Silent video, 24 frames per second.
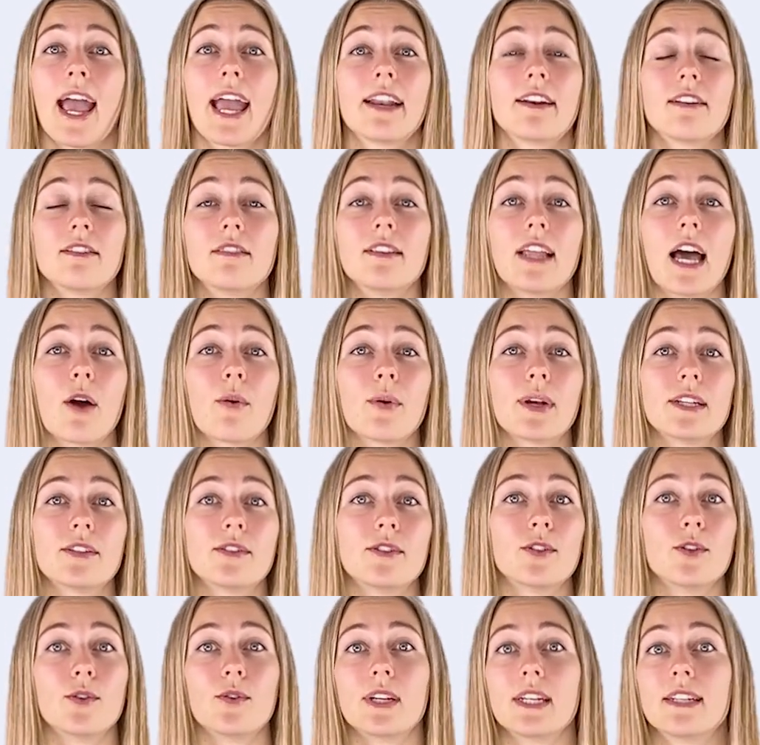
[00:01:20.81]
and allowing
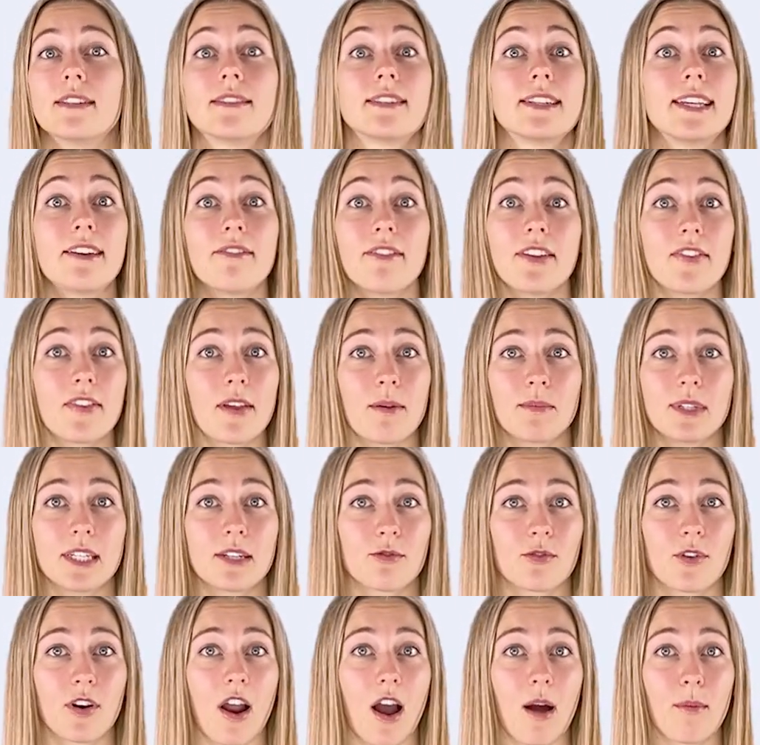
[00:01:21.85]
students, giving them
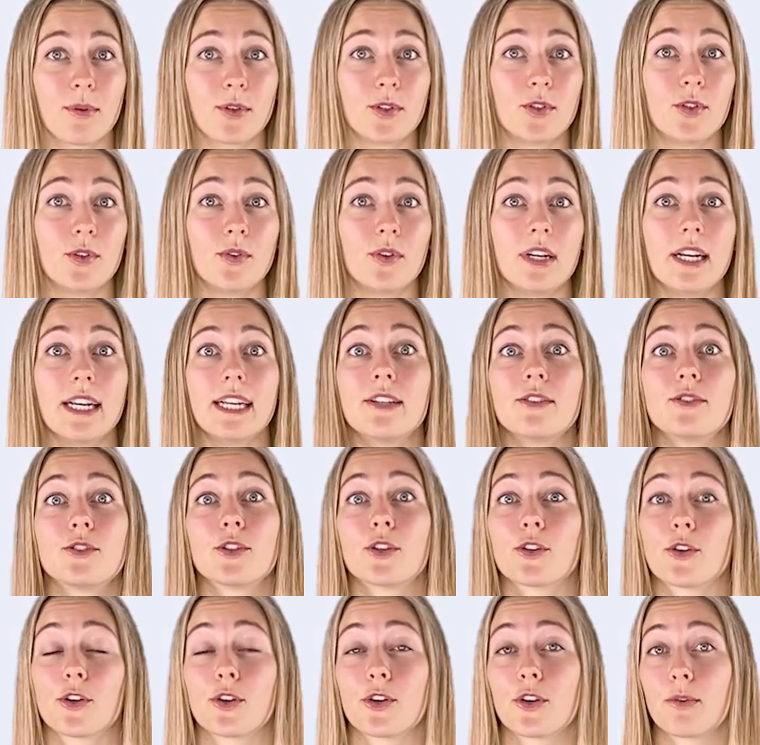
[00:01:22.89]
different opportunities
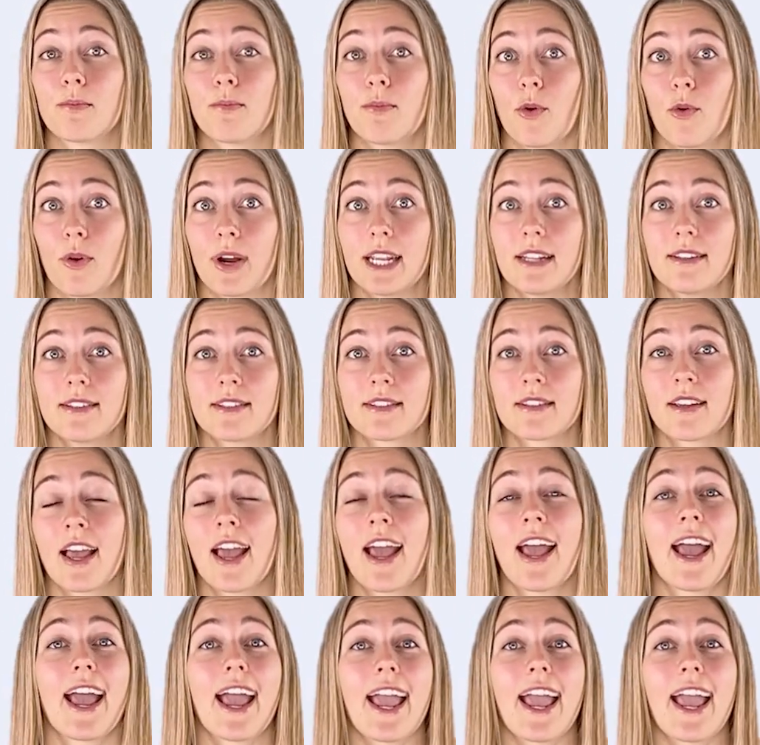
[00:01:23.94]
to earn points